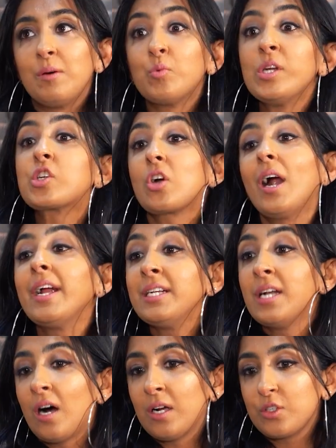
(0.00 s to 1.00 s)
We try
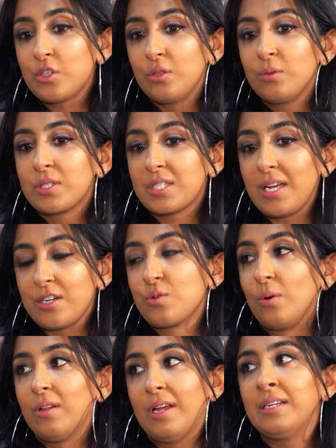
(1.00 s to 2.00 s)
not to
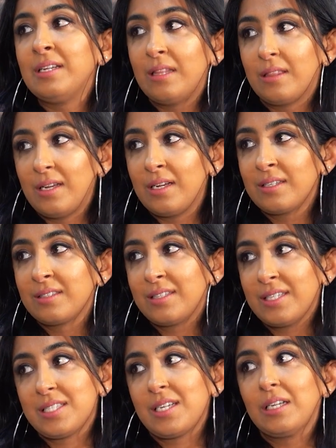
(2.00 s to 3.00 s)
schedule anything
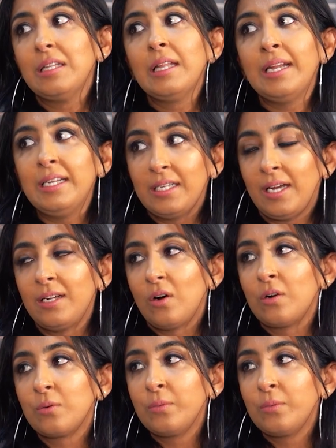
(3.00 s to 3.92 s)
that's like a late night on a